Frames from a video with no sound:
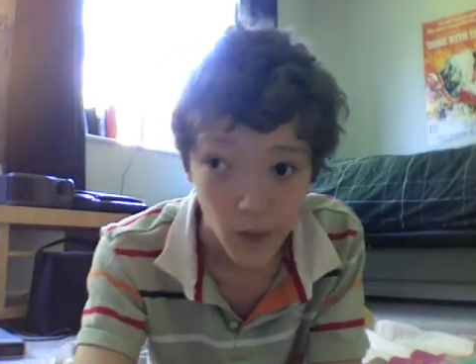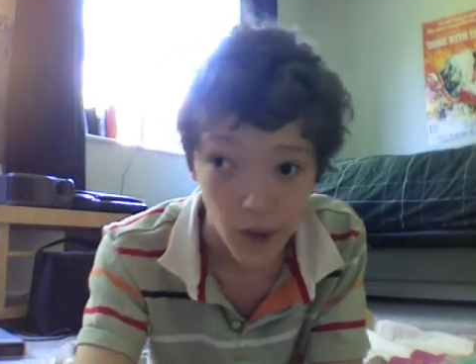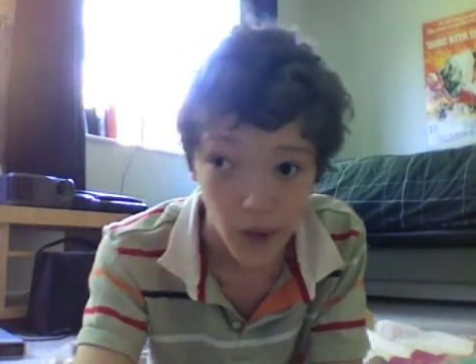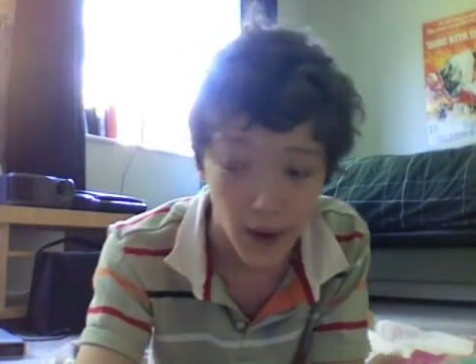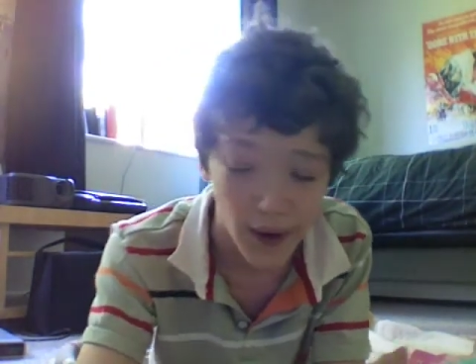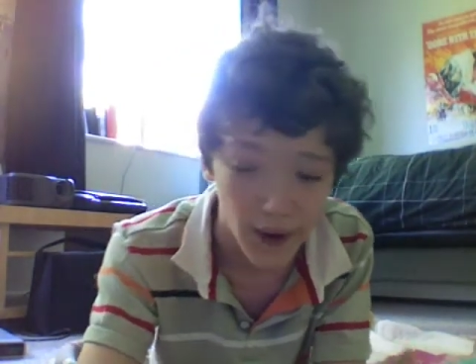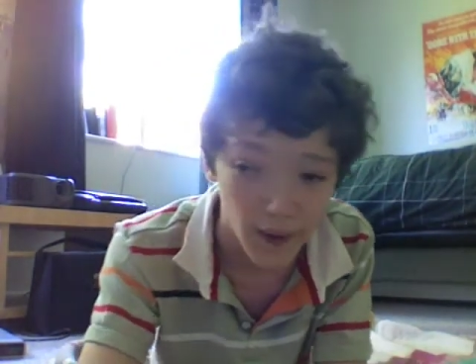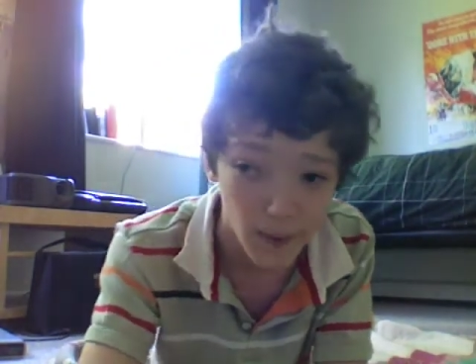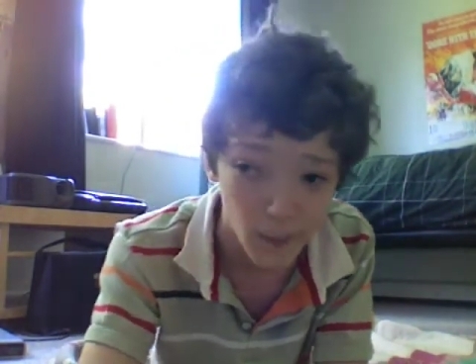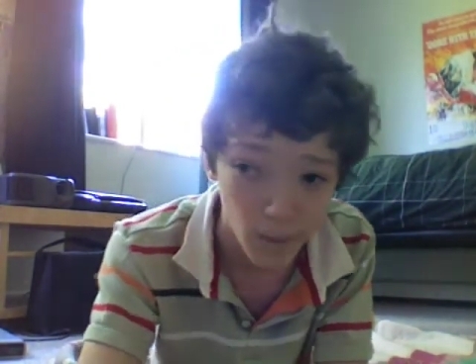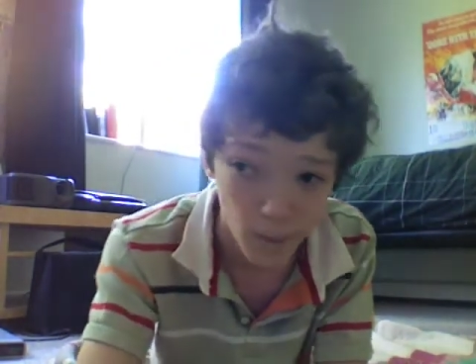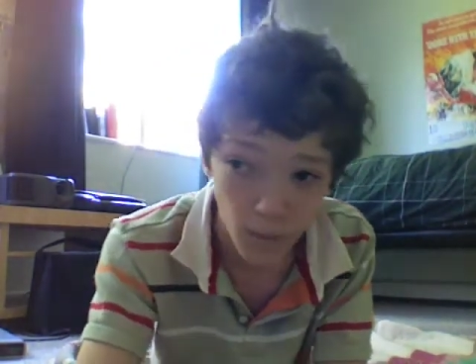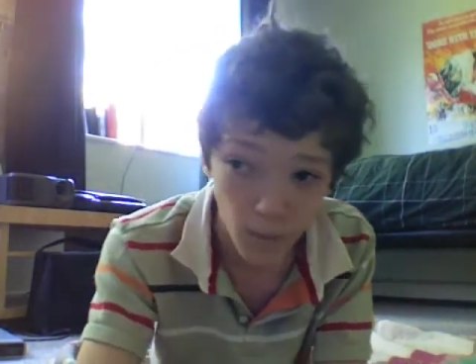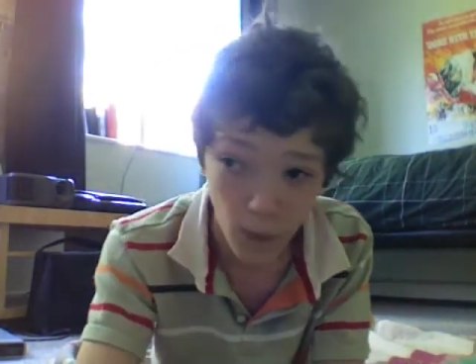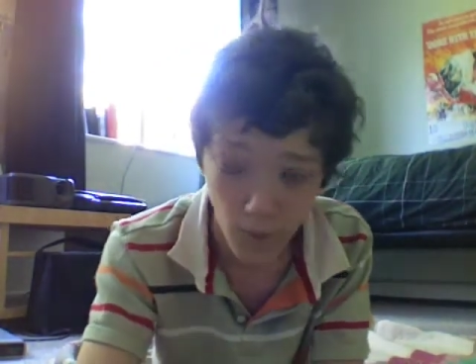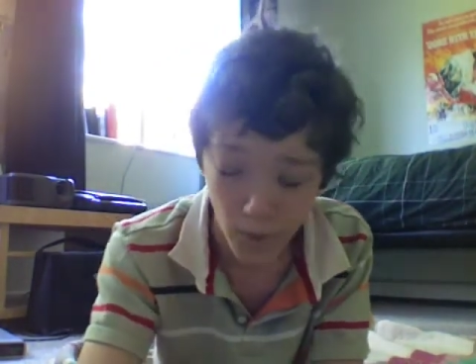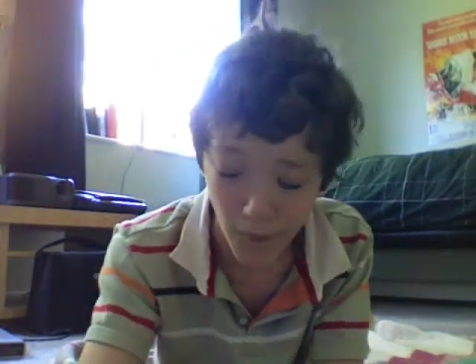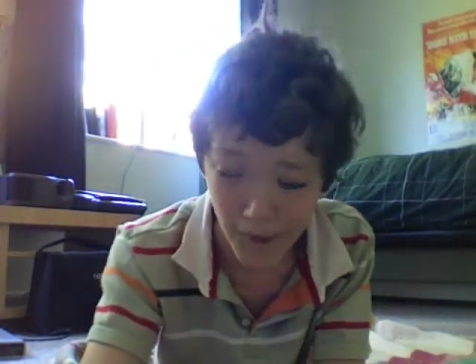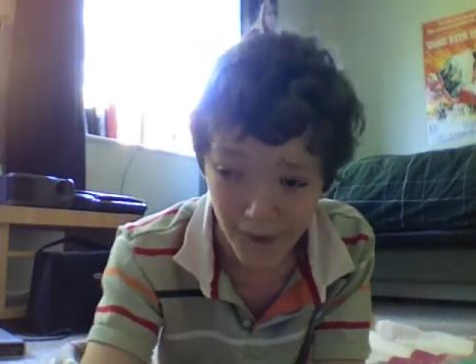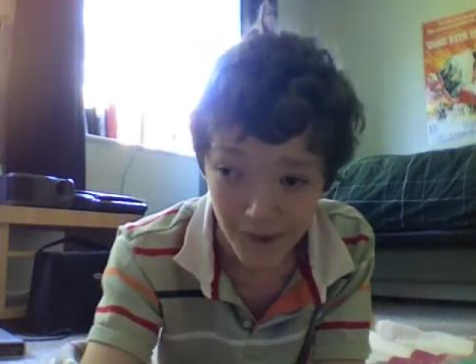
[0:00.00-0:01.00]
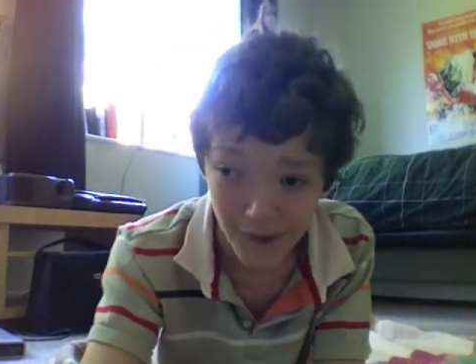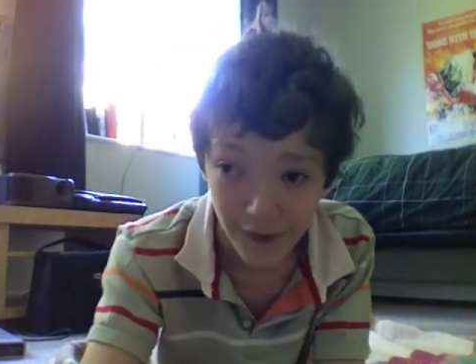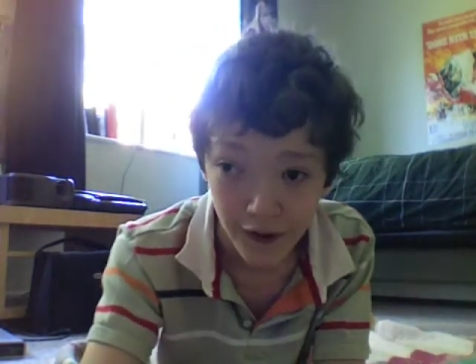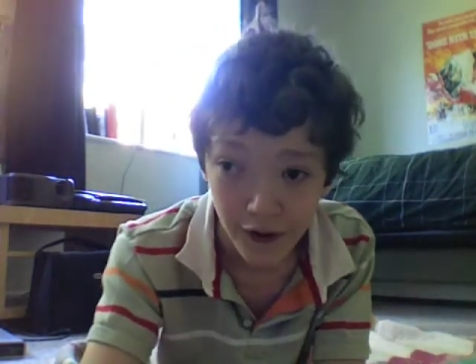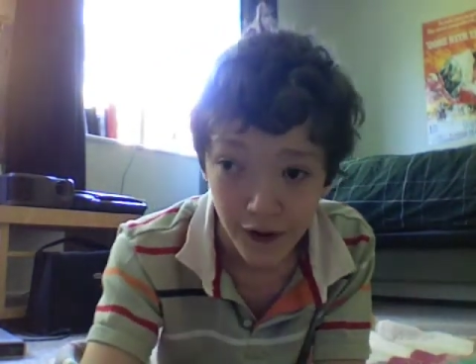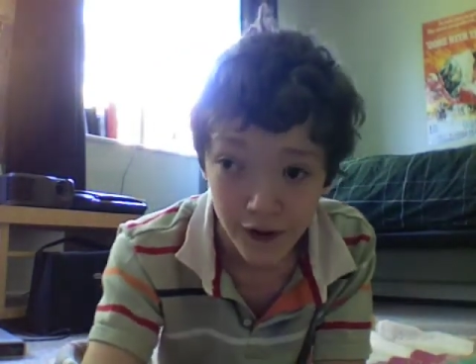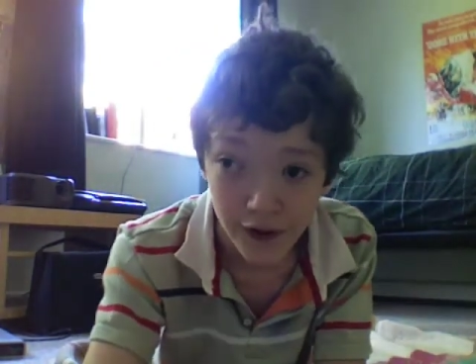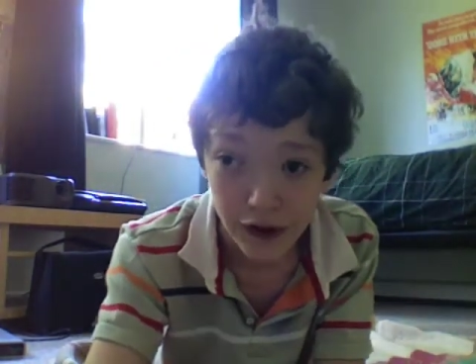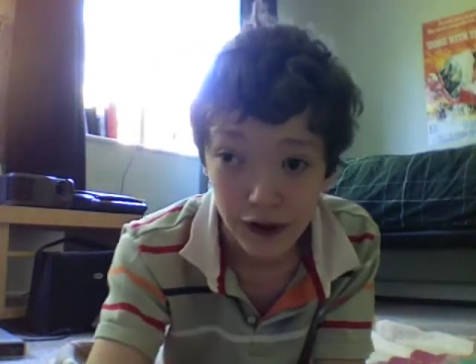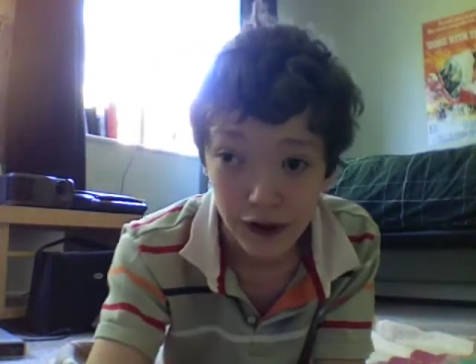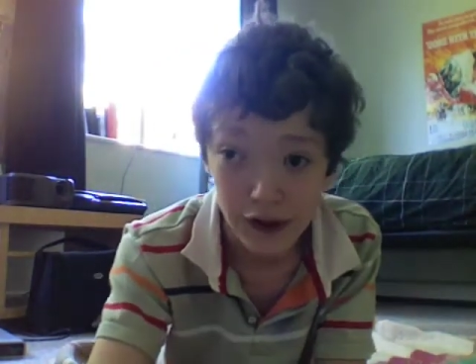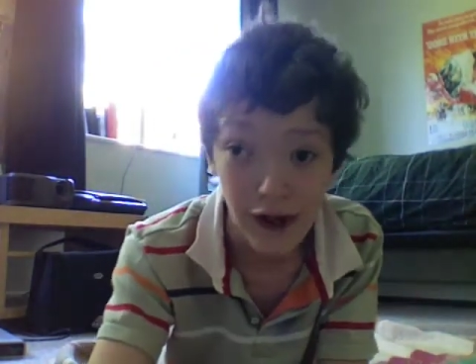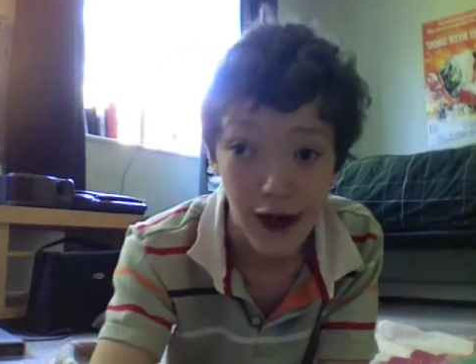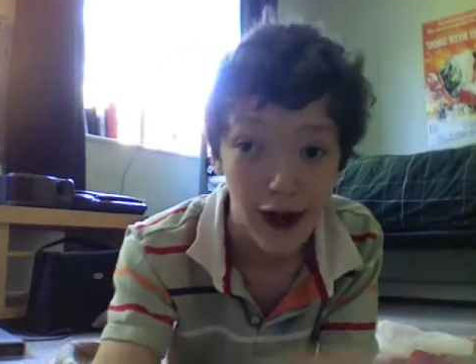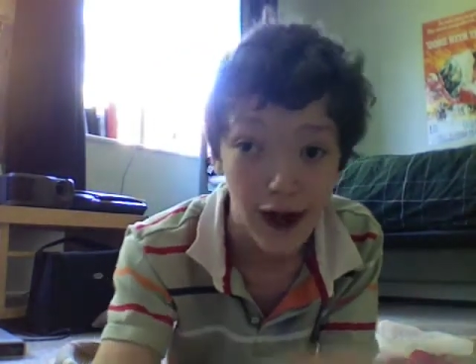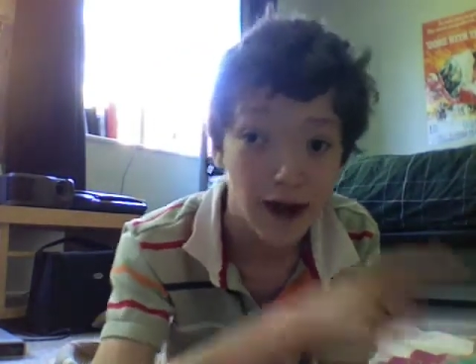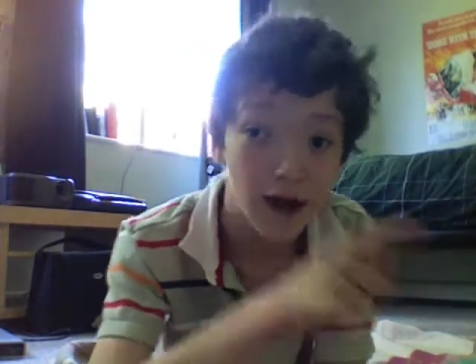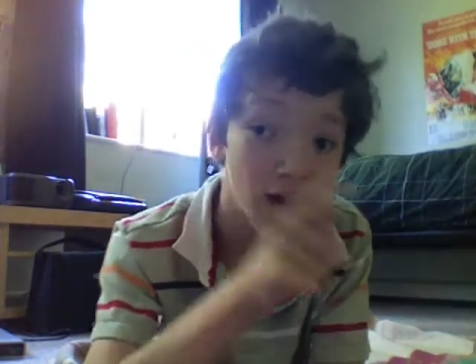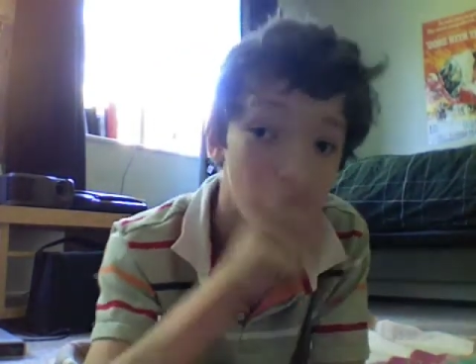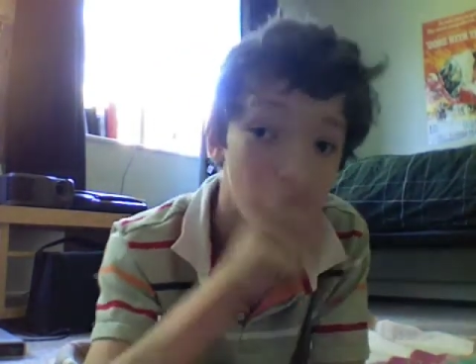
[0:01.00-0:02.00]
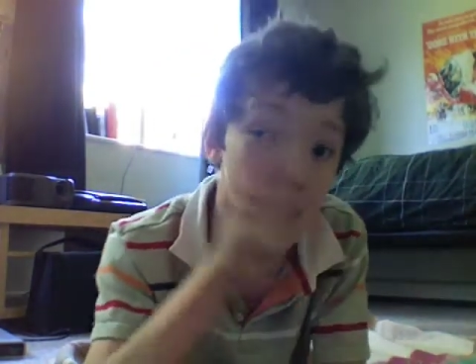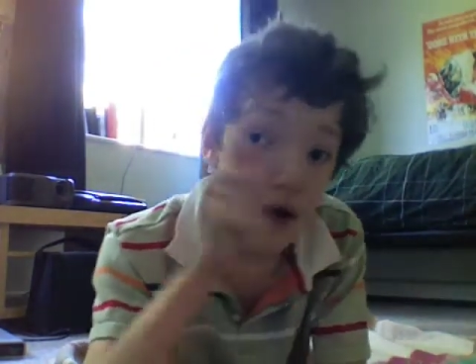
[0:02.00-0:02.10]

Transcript: that a bit today.